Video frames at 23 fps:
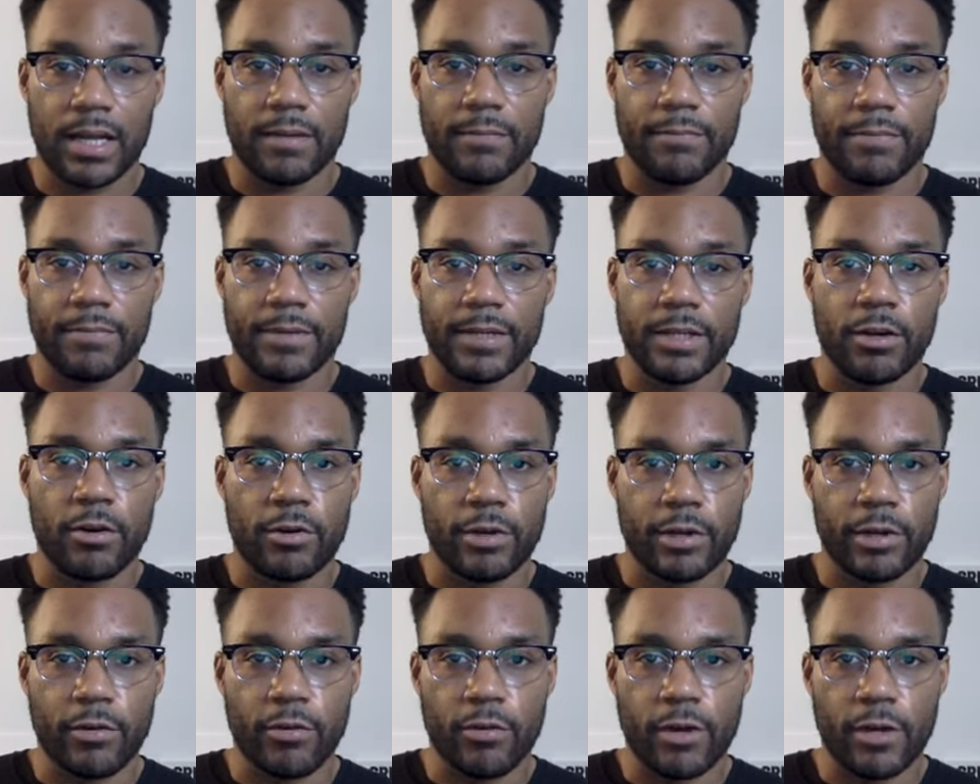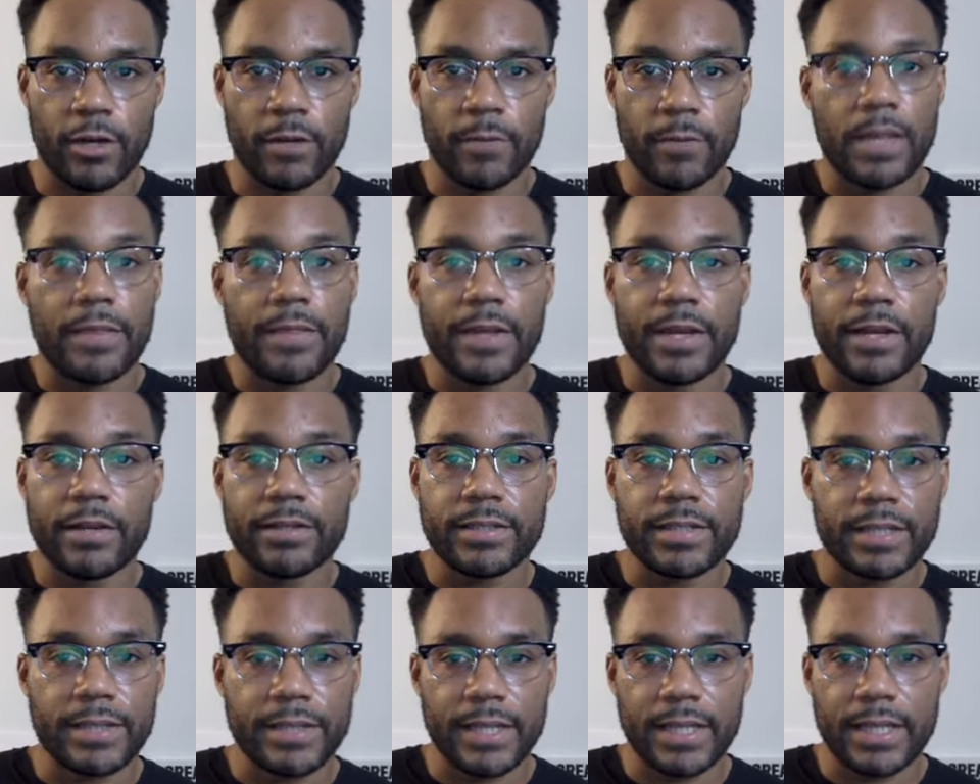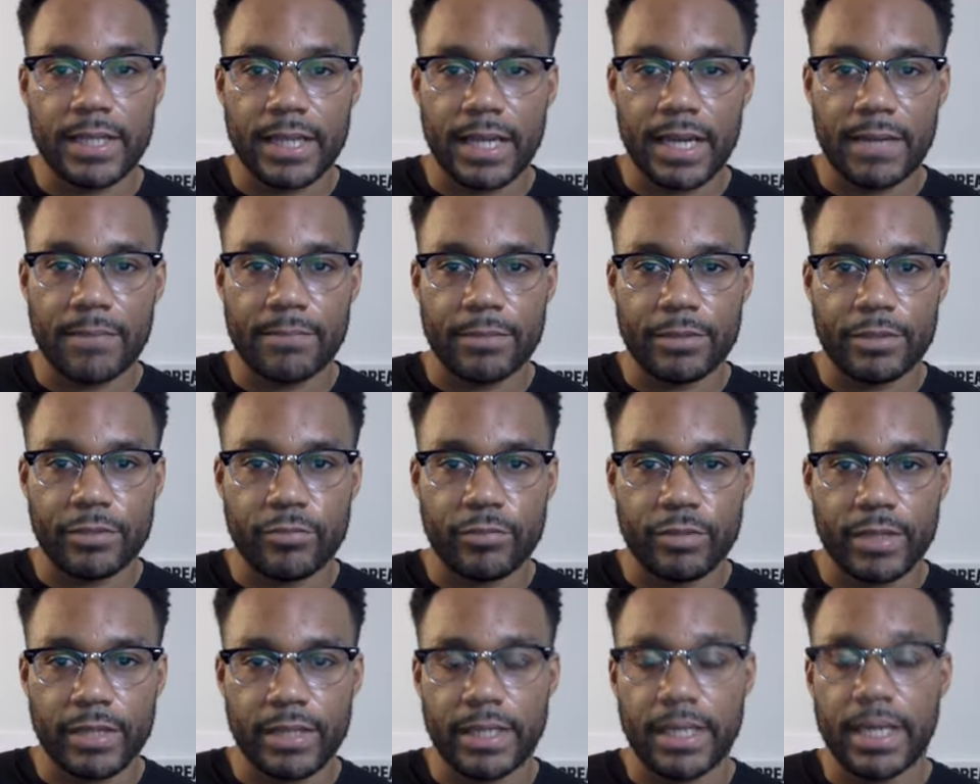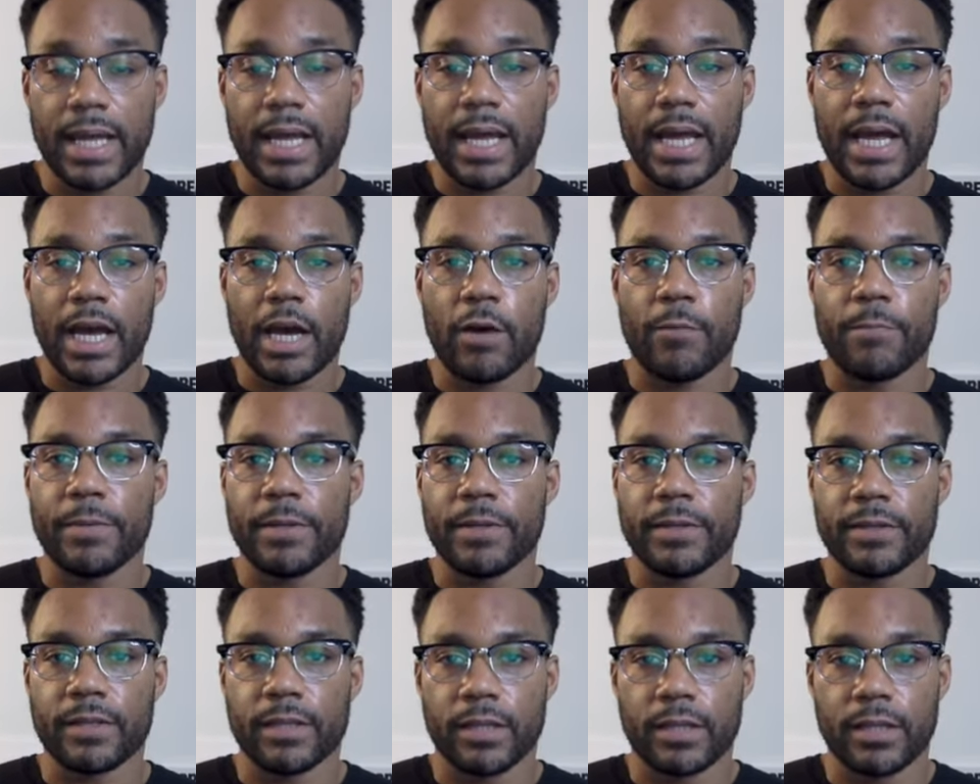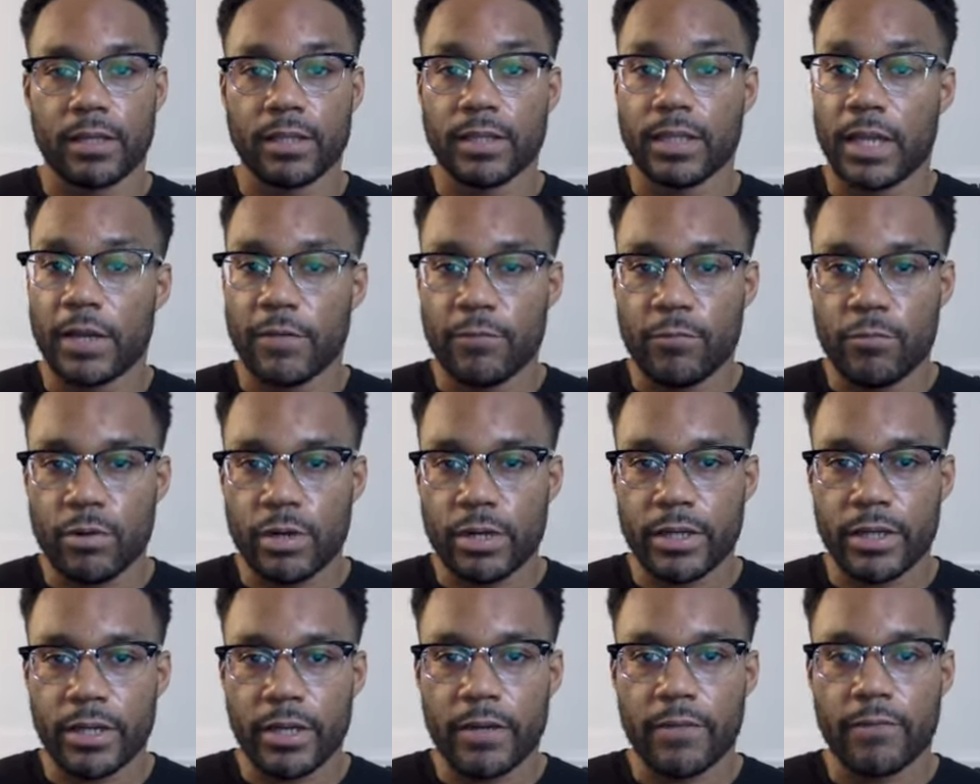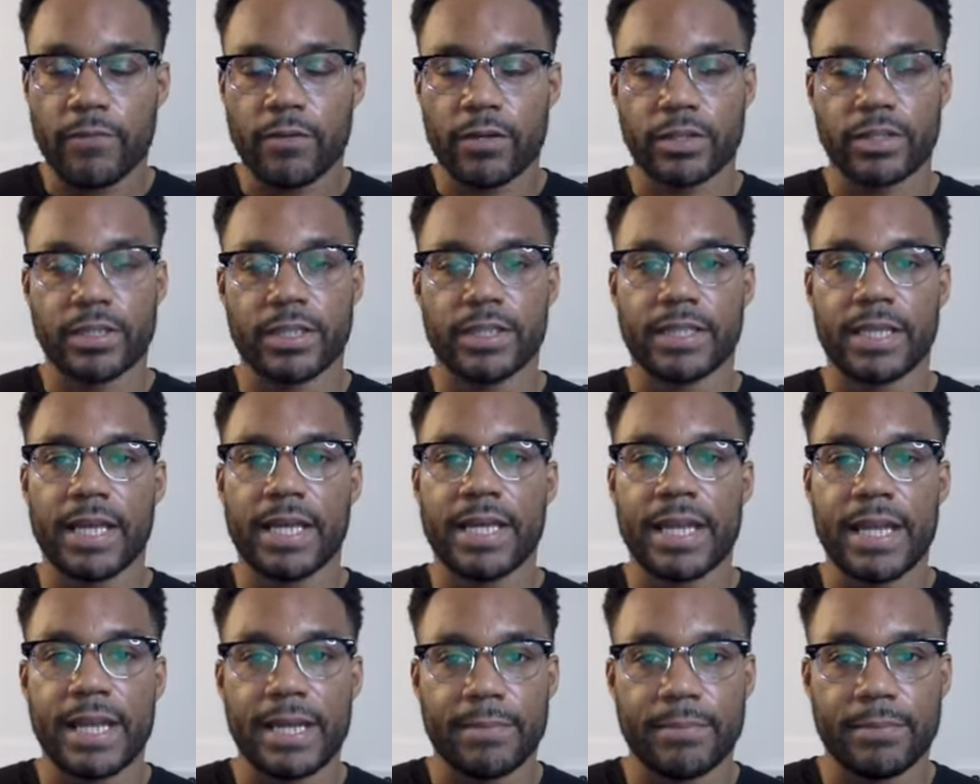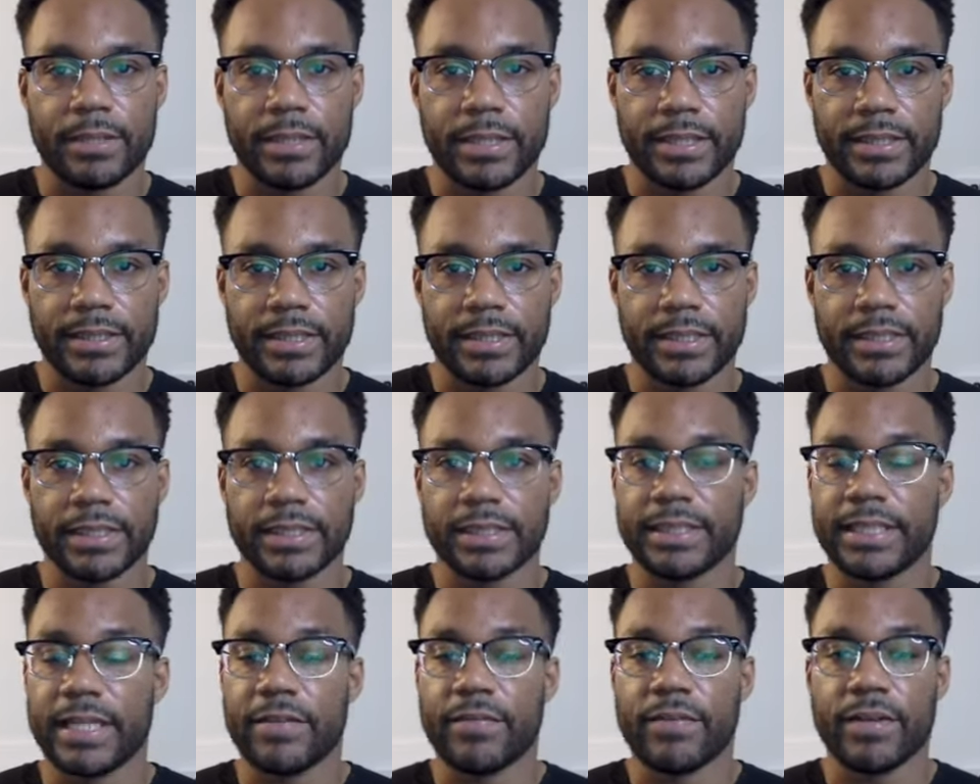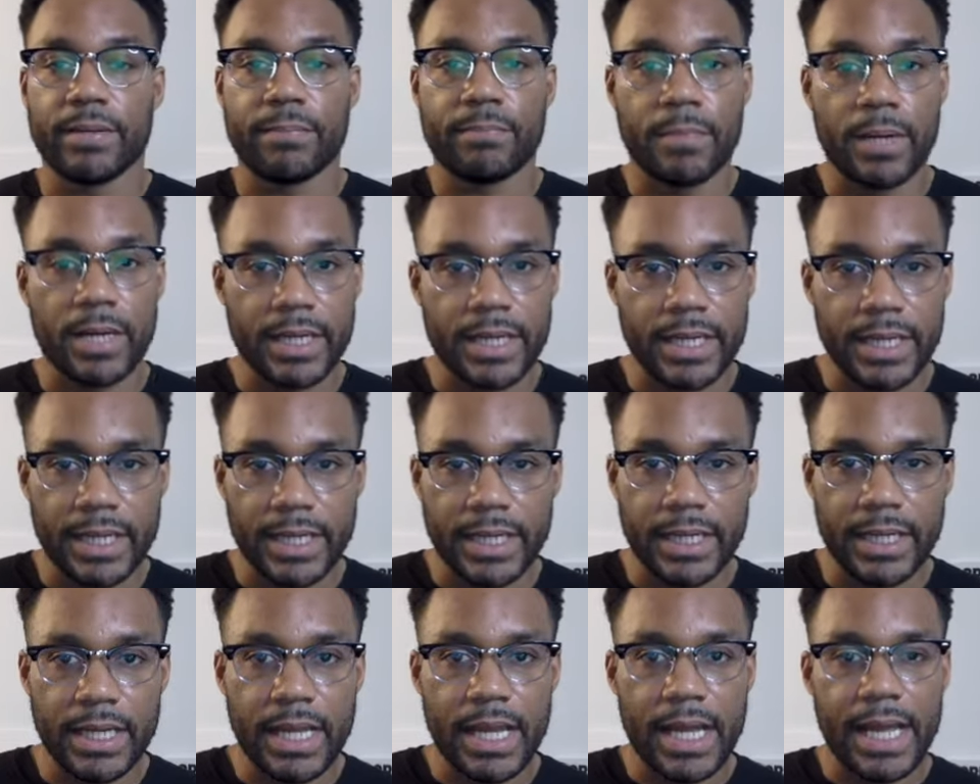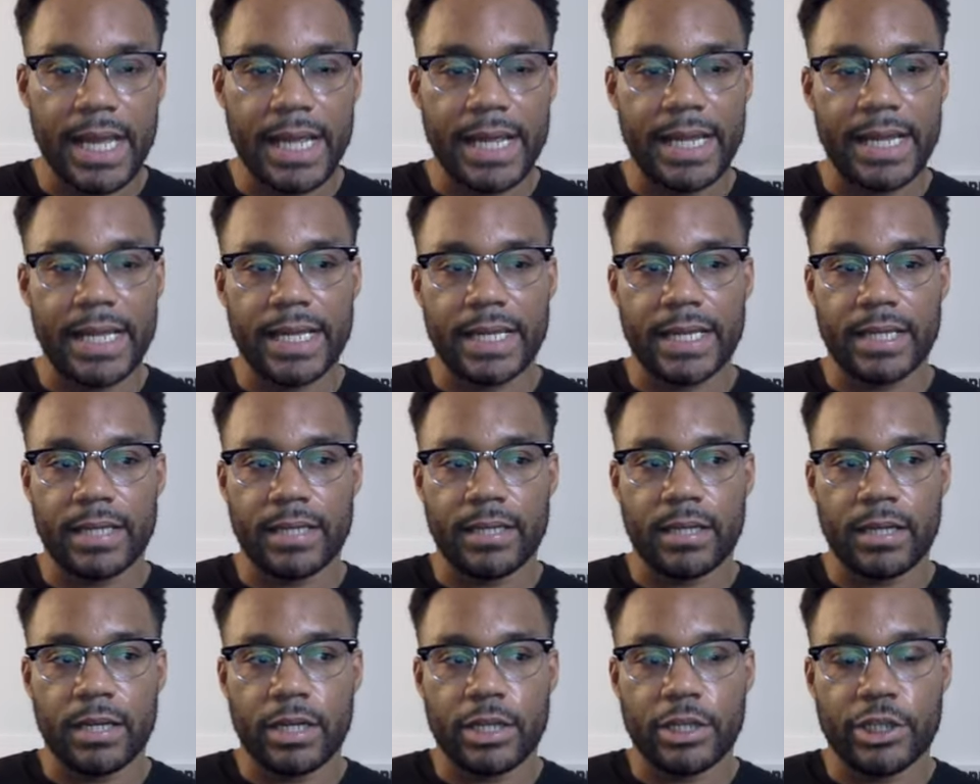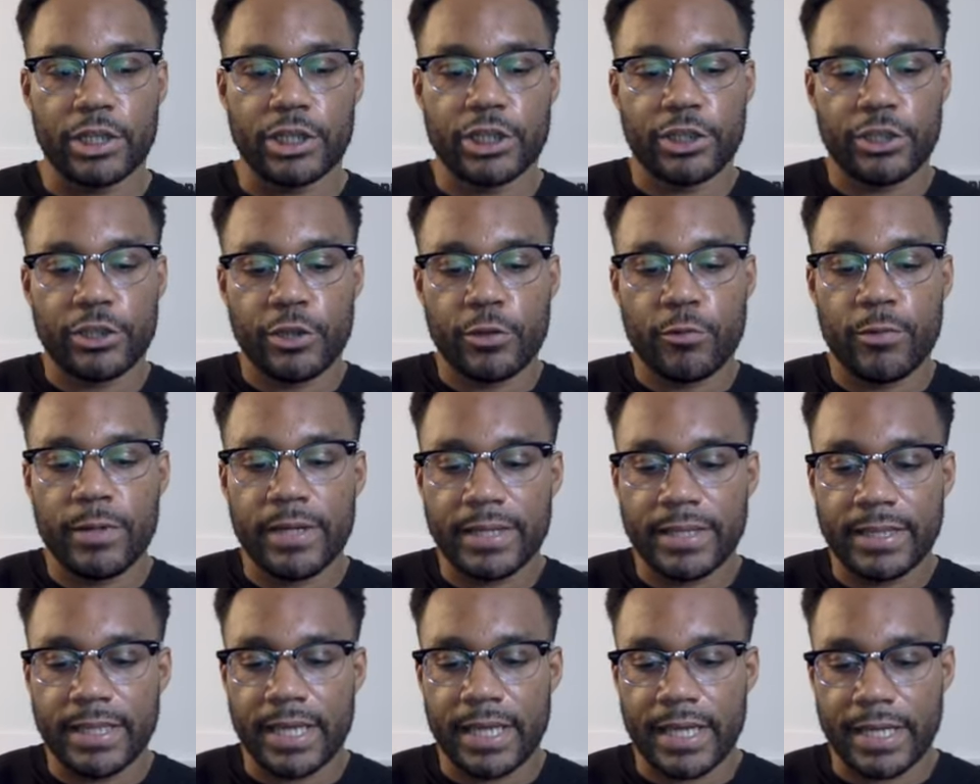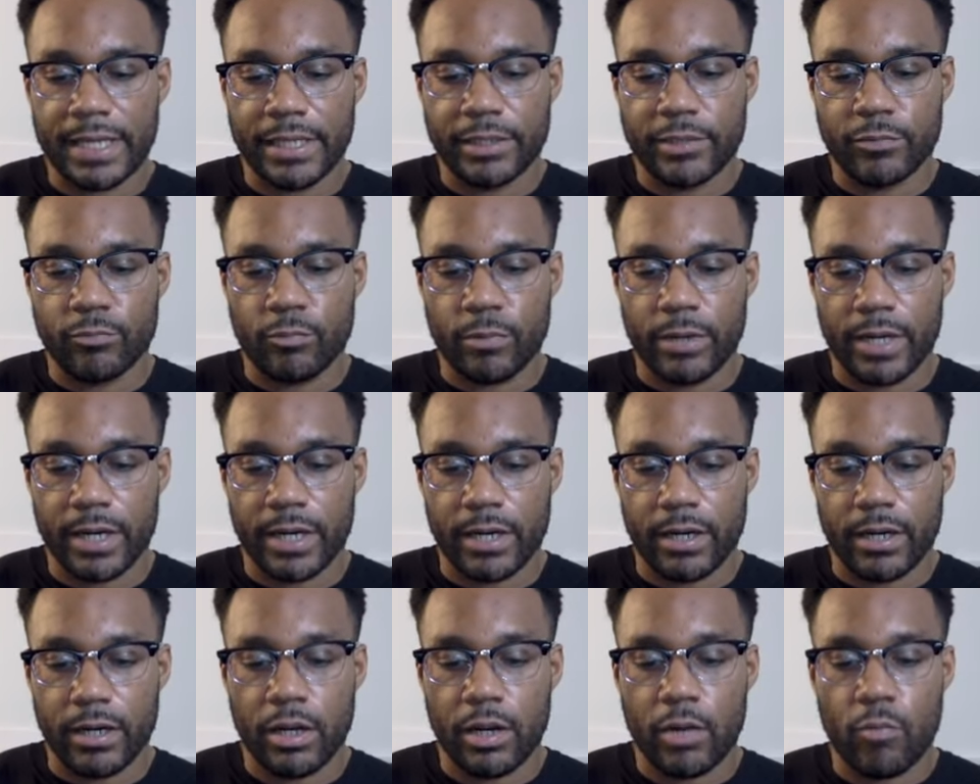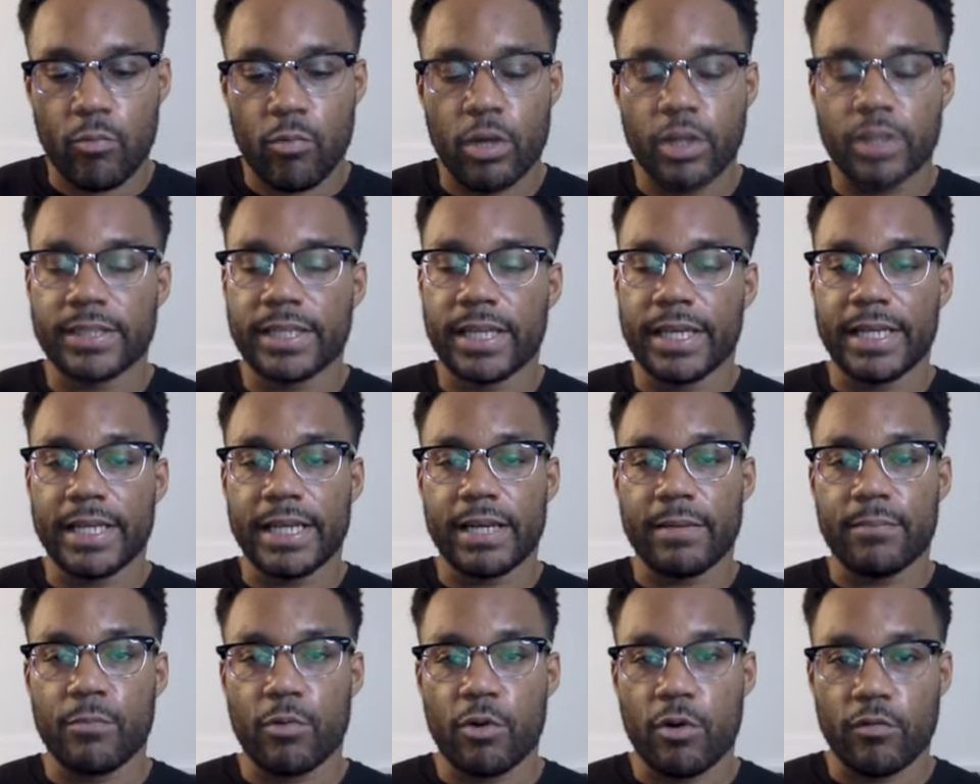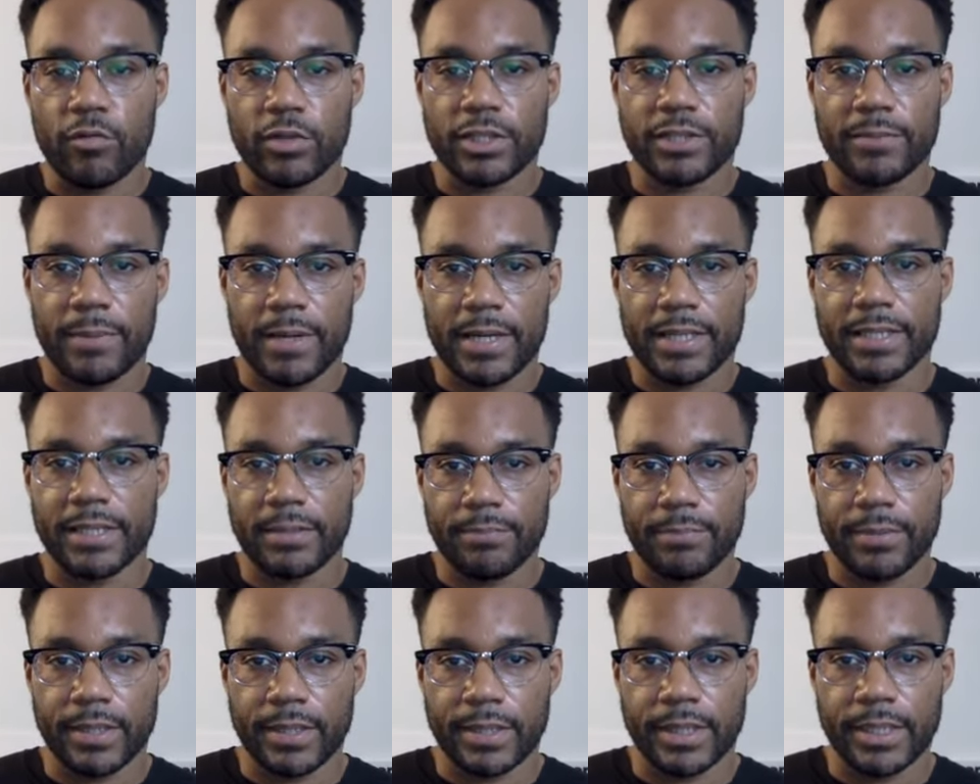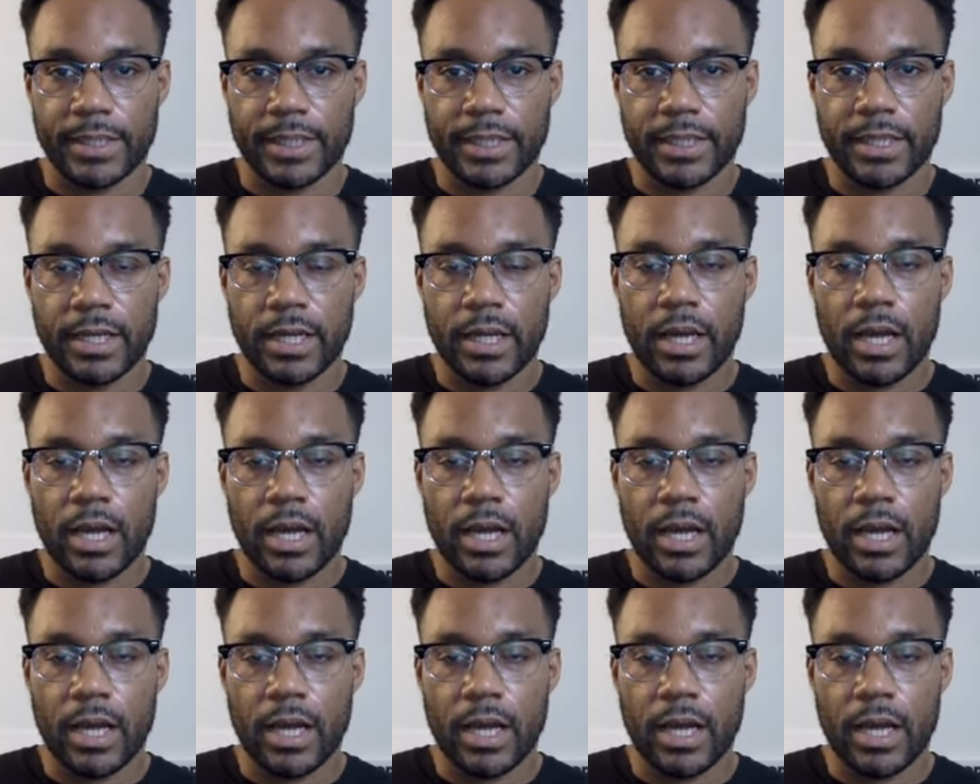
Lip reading: been going on, there's a thin line between helping the loved one versus enabling, such as giving money and just doing things where we're taking more responsibility